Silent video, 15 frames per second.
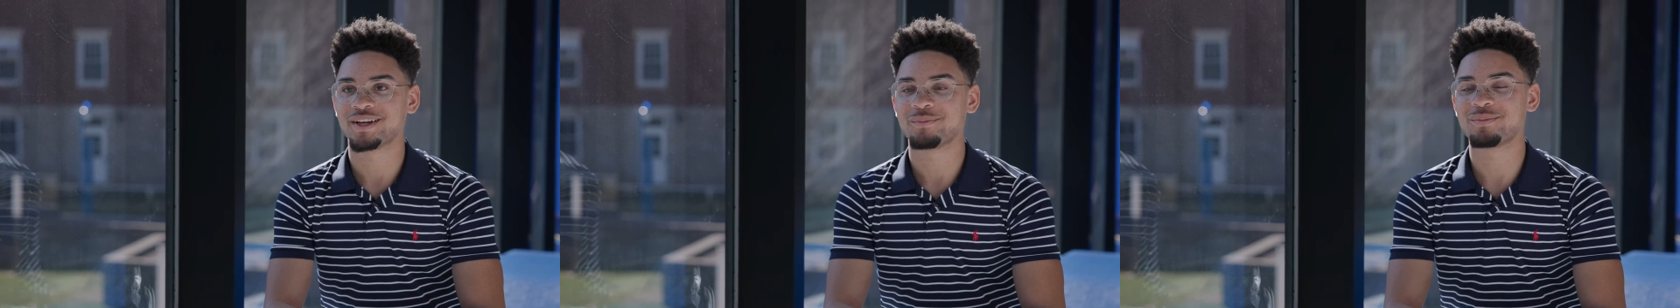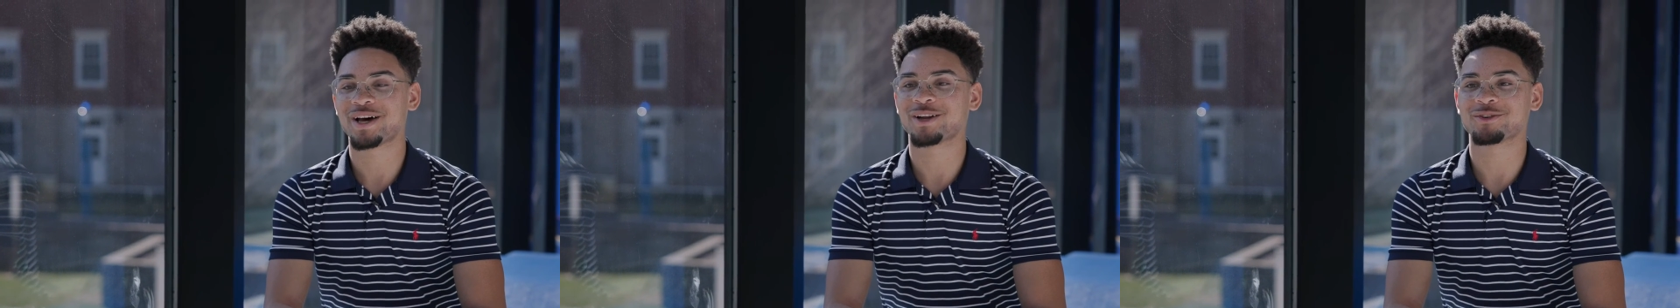
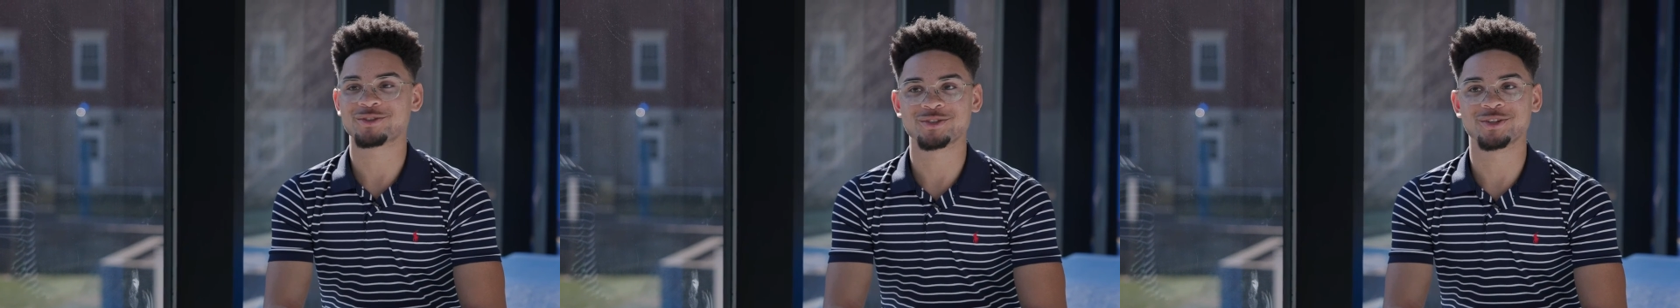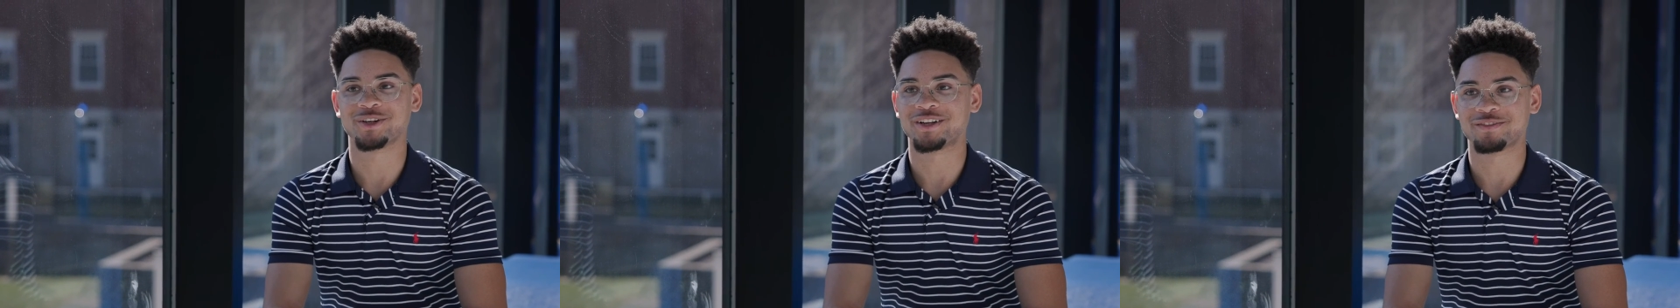battles
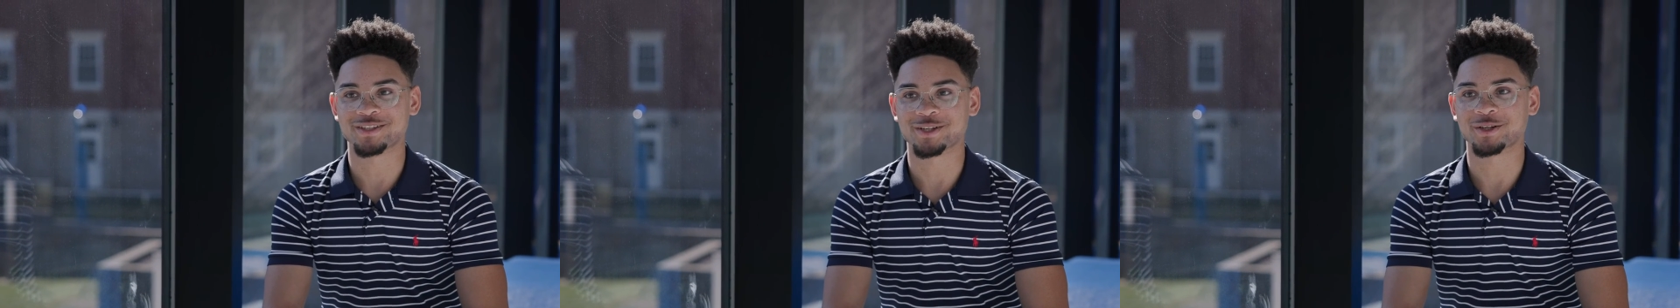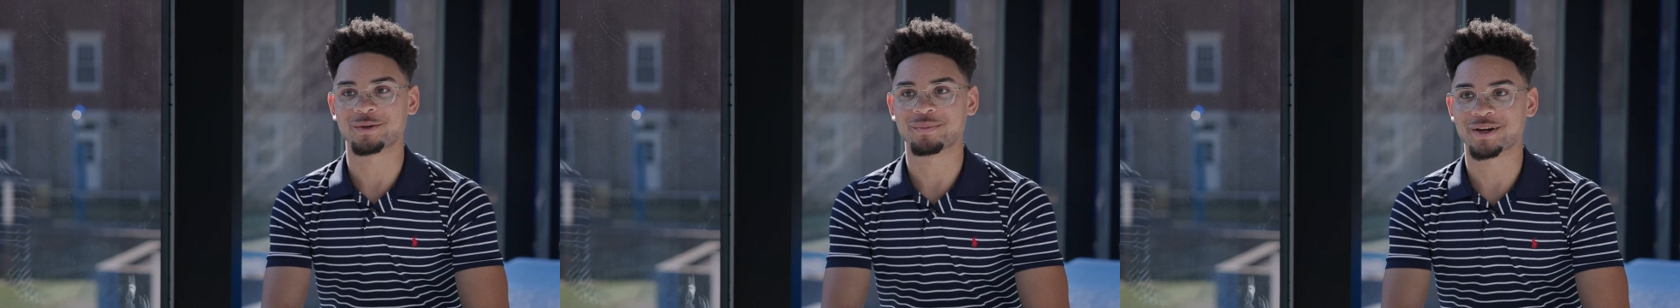you don't even
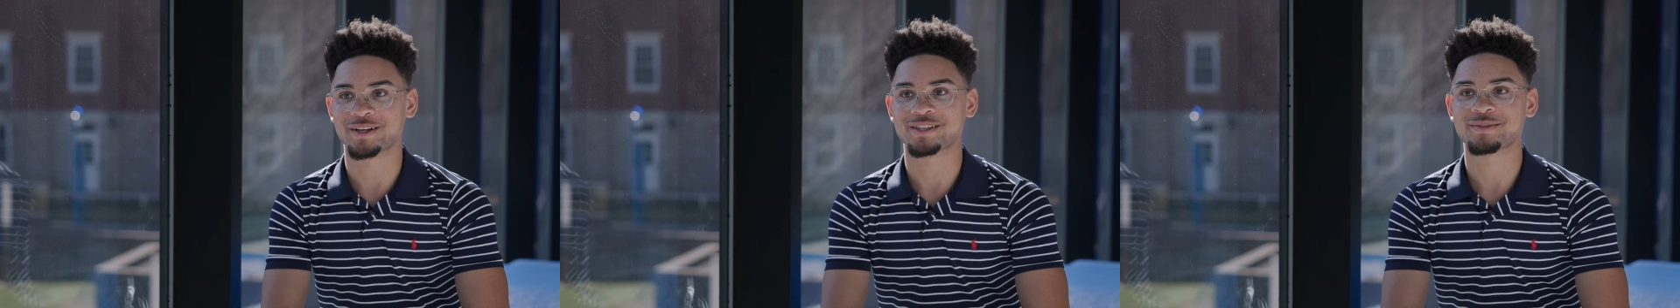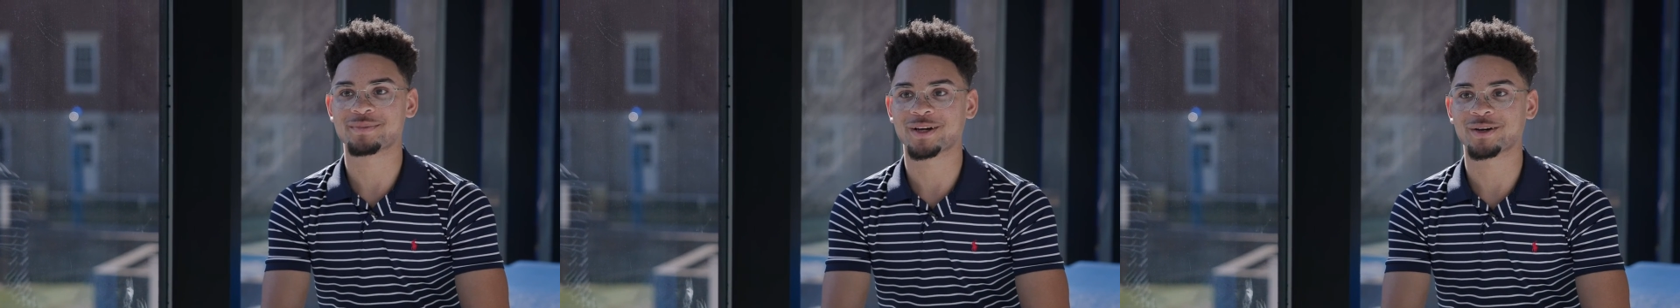tell your
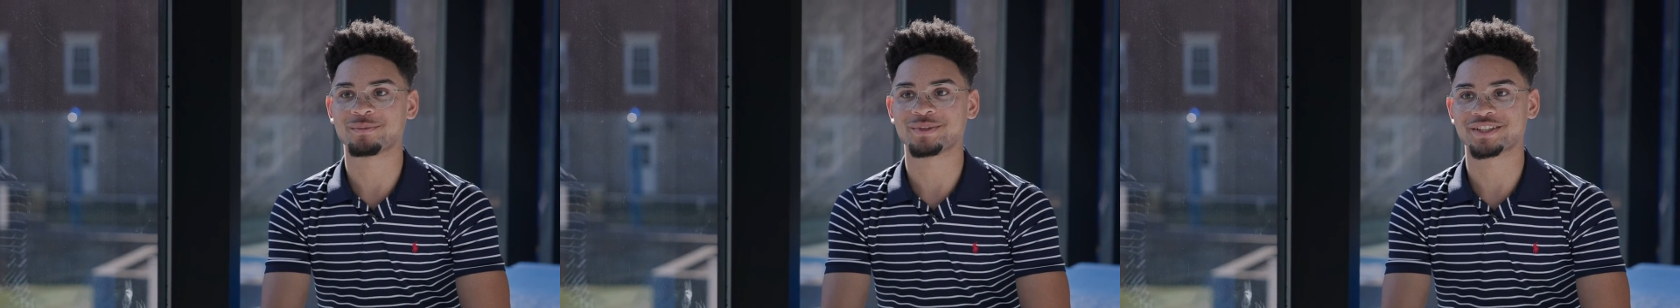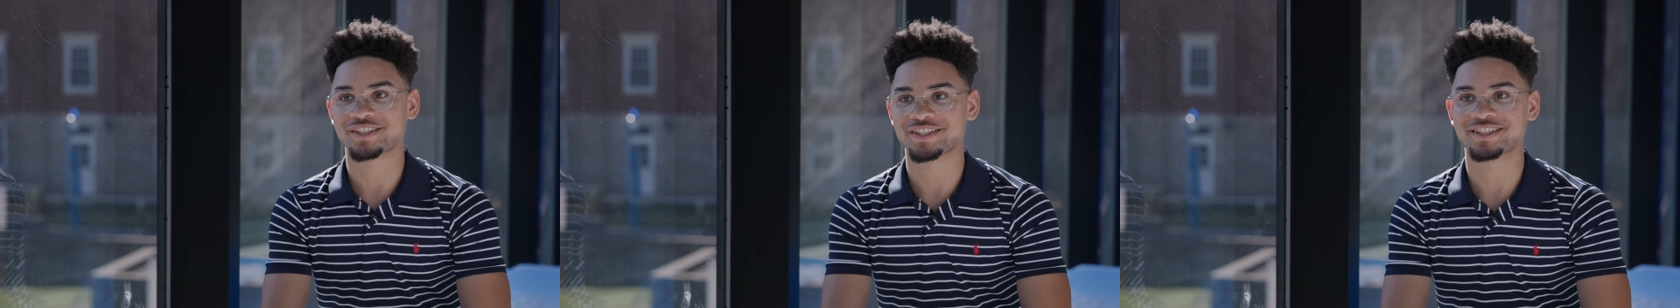parents about,
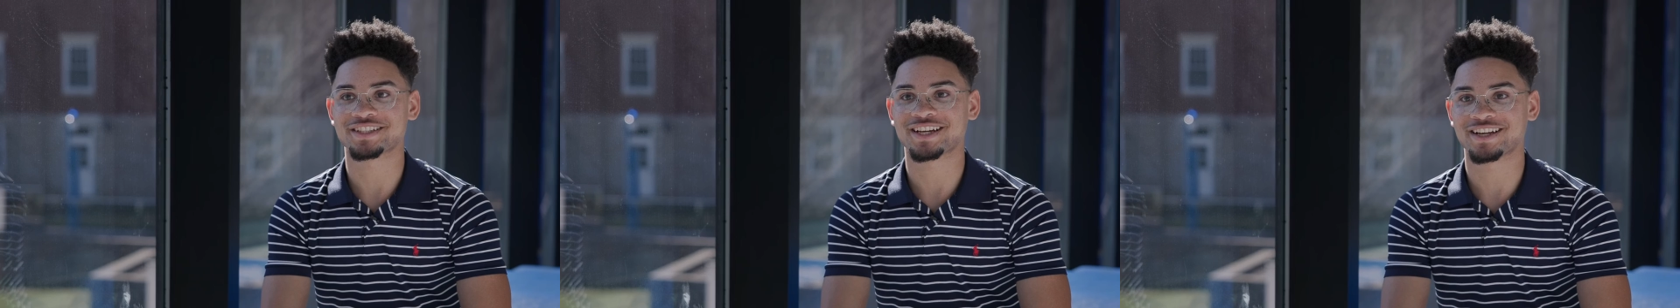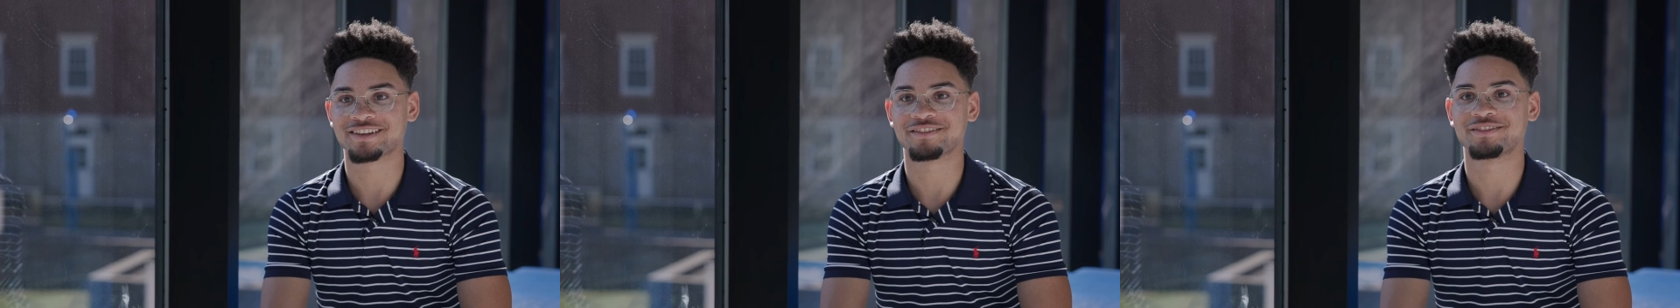but she's
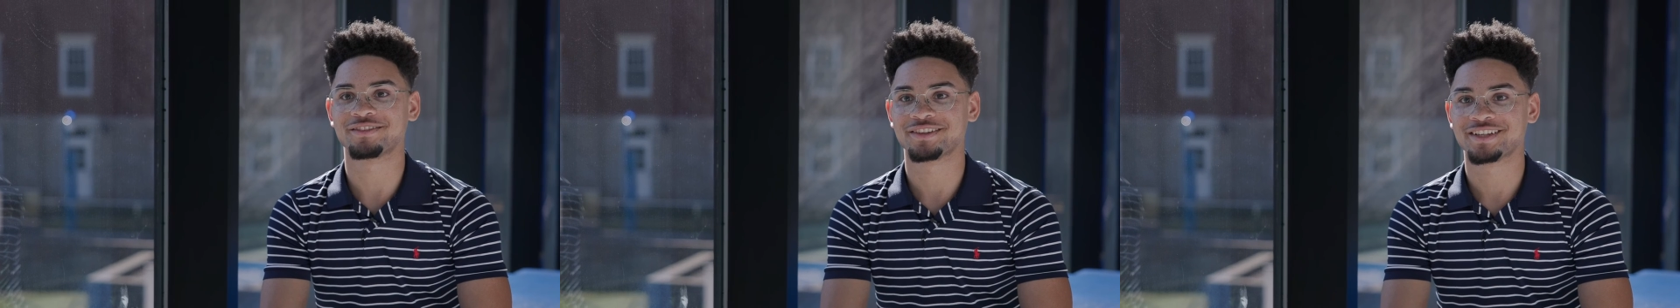kind of